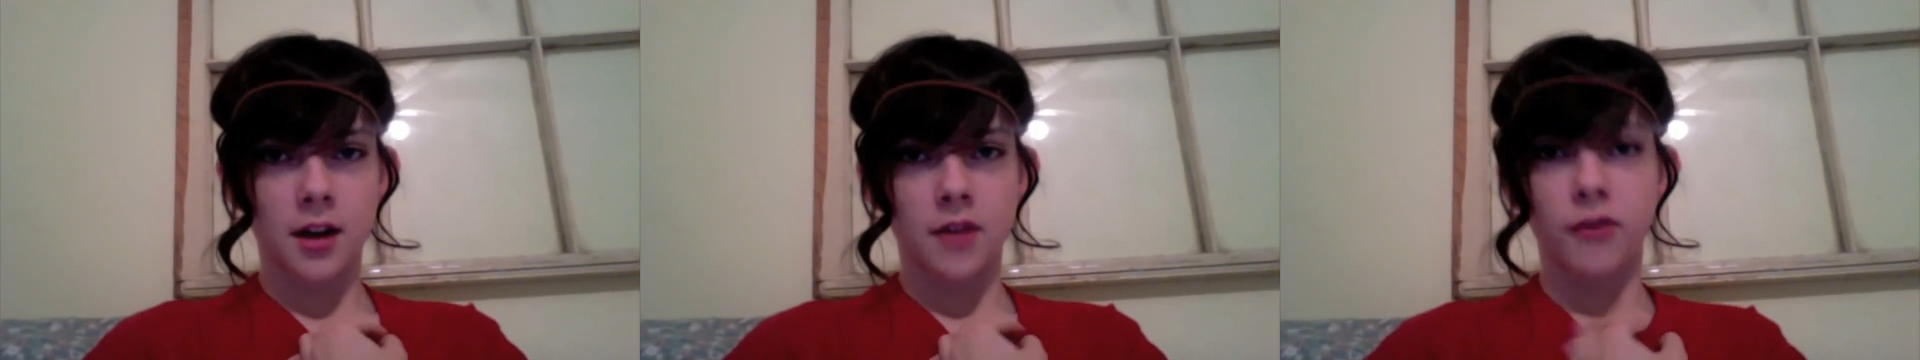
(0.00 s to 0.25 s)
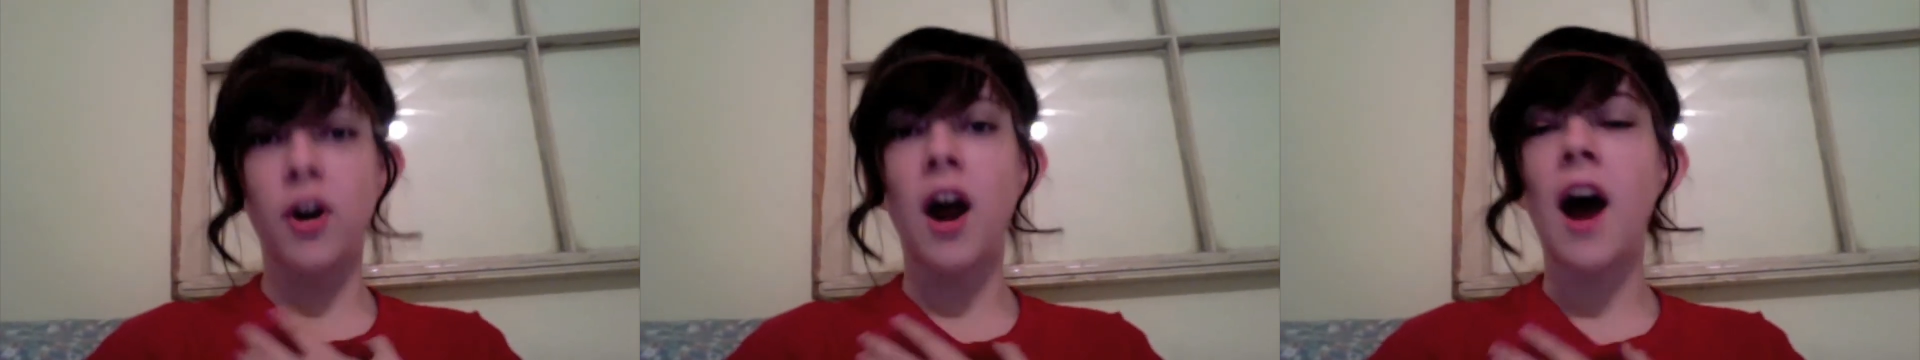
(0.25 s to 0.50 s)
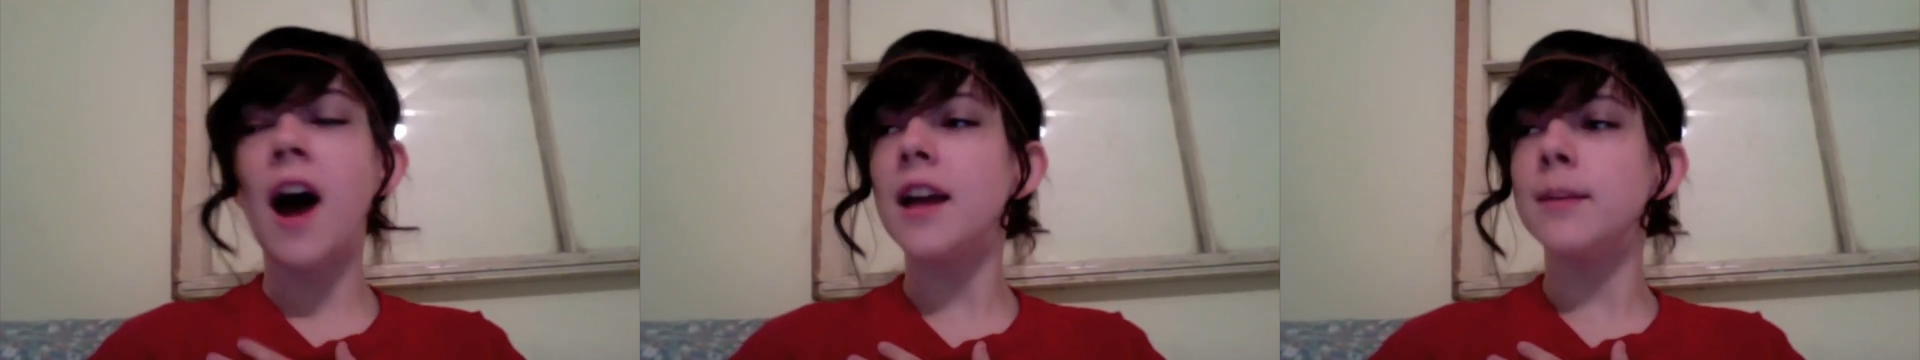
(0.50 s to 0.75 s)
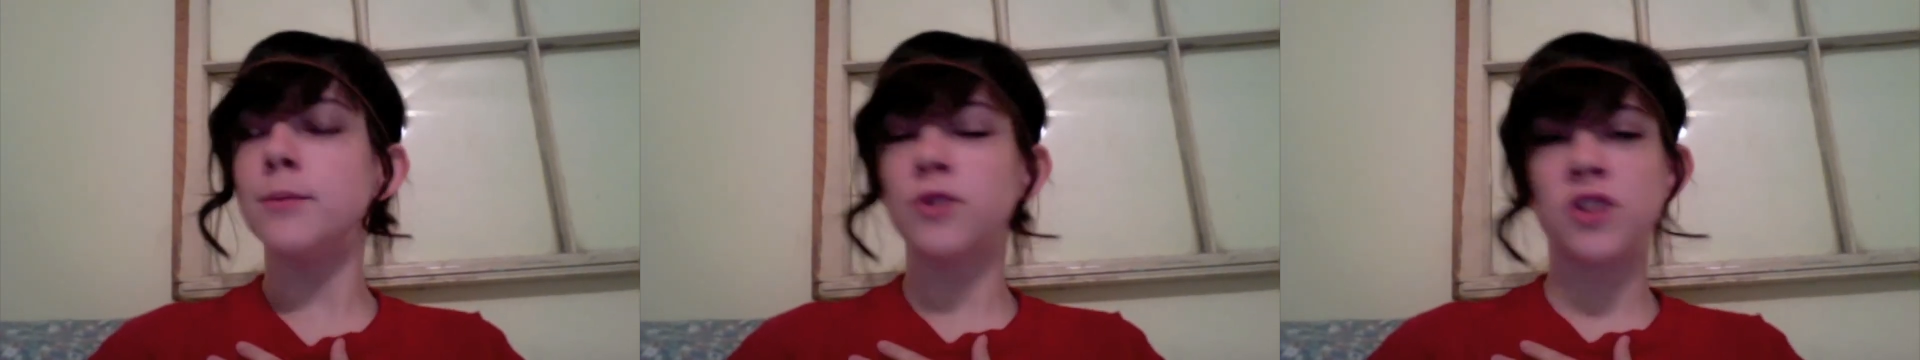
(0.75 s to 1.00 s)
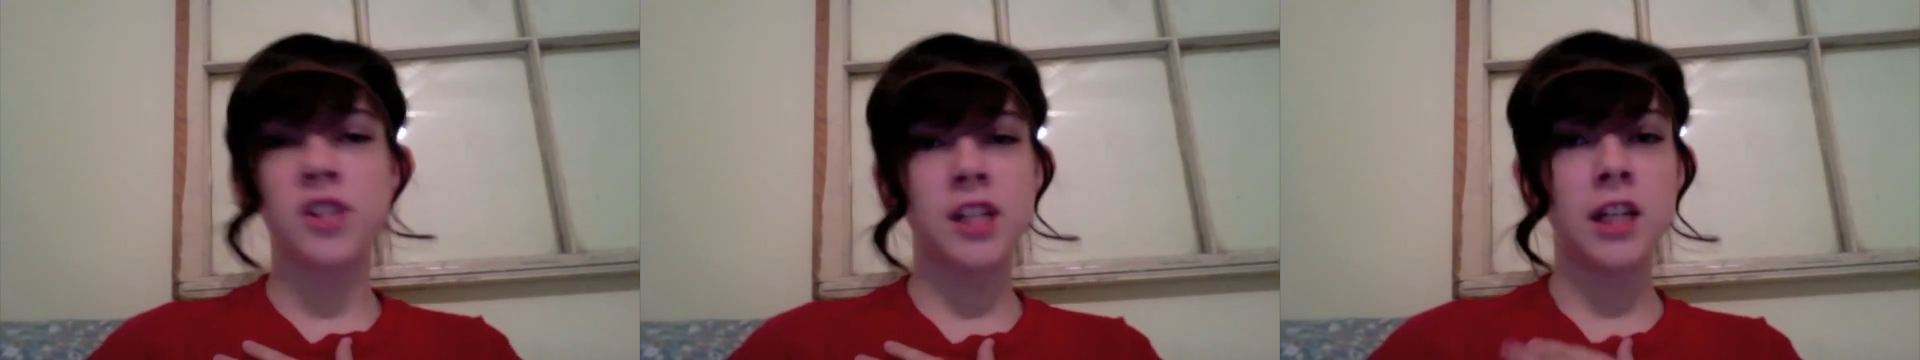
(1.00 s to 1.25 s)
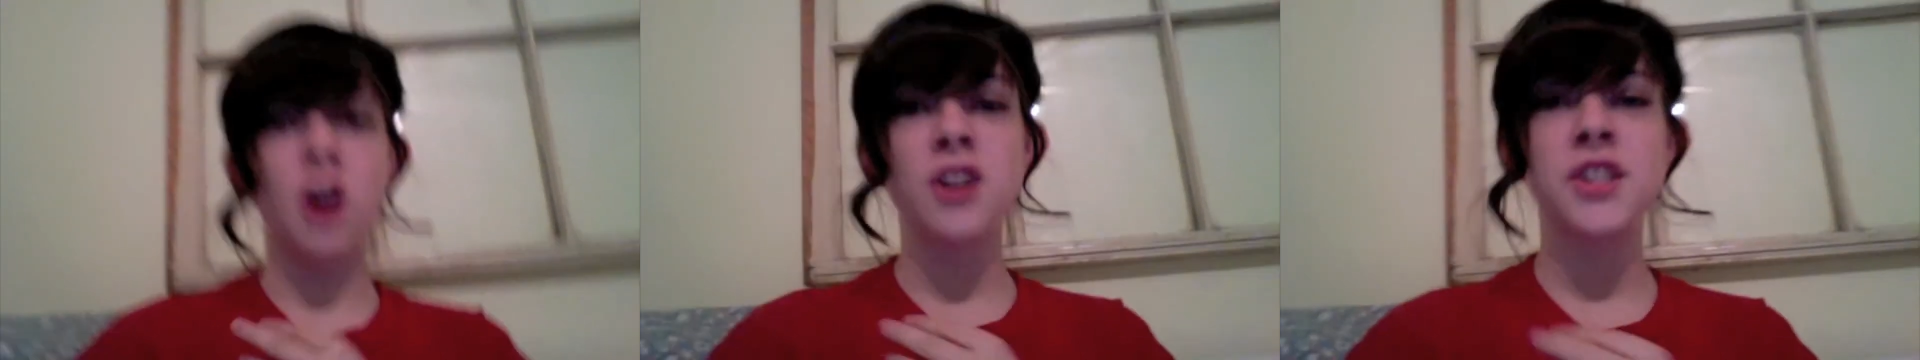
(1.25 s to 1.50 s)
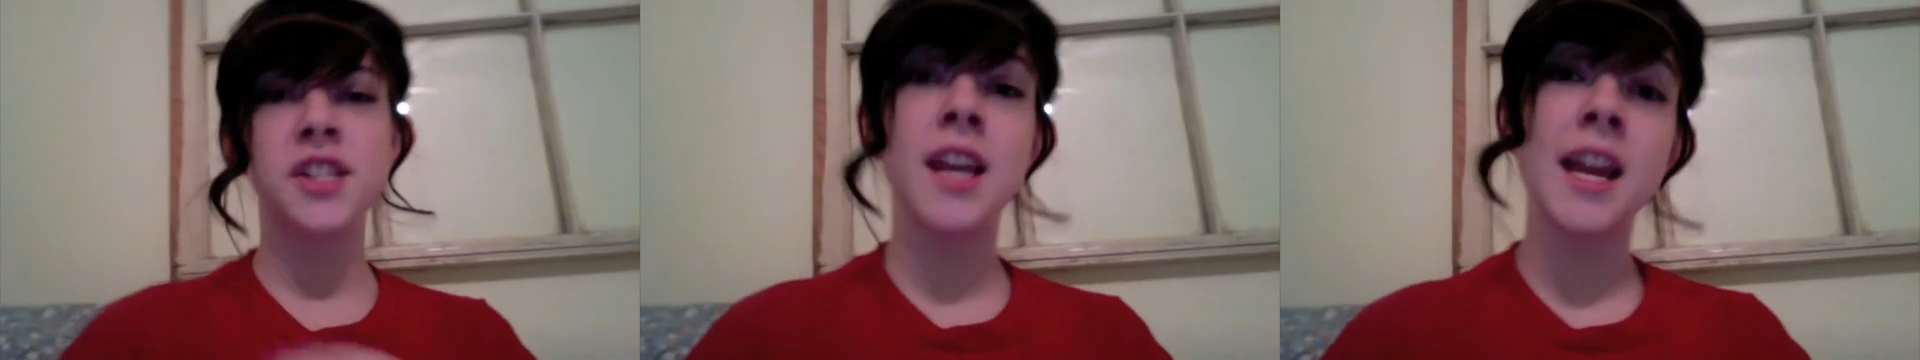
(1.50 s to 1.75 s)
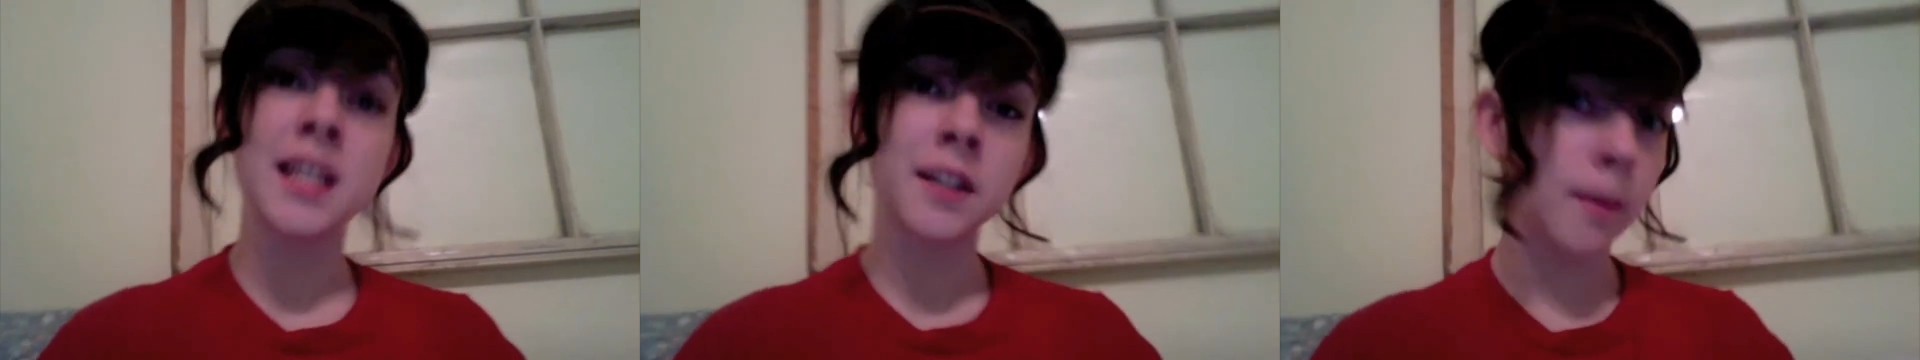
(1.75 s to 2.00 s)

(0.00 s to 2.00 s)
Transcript: For I am just a lost Native